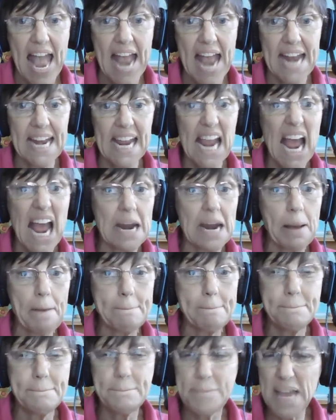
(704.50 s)
And he had a
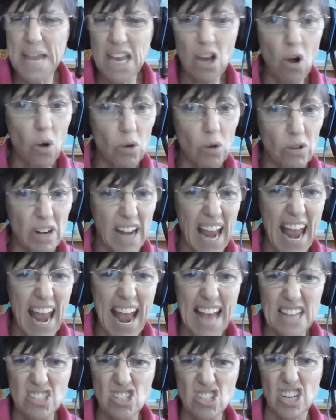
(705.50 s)
big old
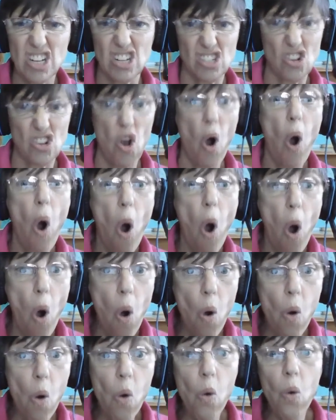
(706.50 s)
cast its
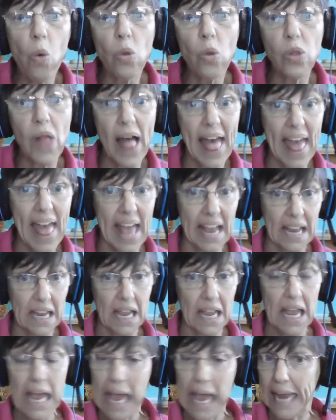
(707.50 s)
whole leg.
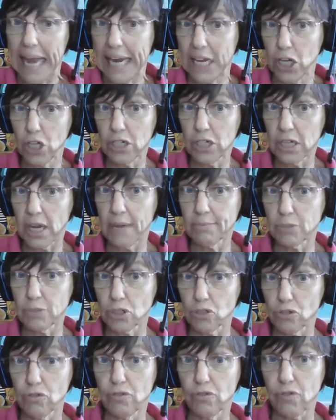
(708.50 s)
And he couldn't come to
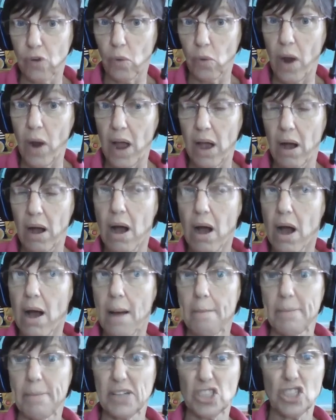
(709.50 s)
school for a while.
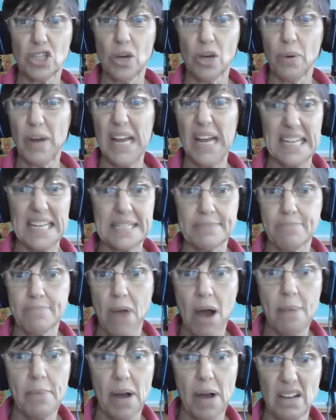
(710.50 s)
But you know what? His
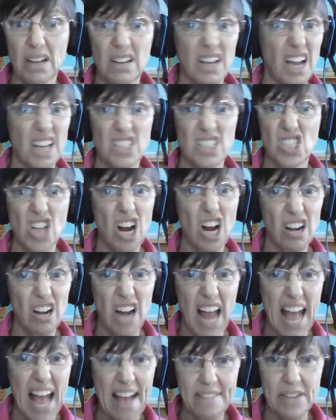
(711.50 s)
mama got tired
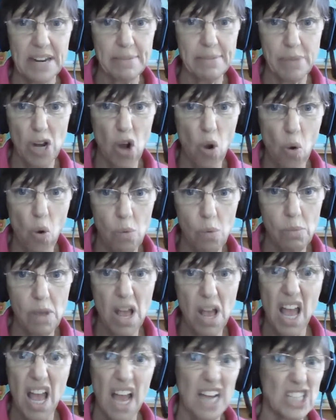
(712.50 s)
of having him at home
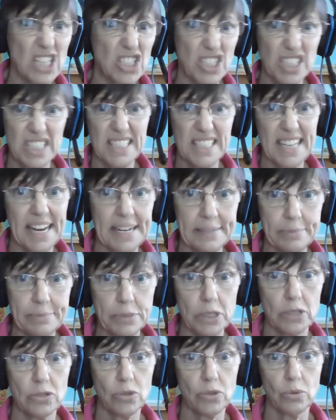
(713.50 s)
and she sent him
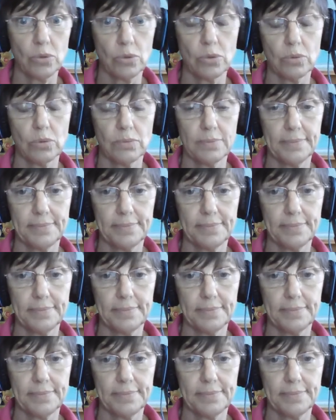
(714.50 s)
to school.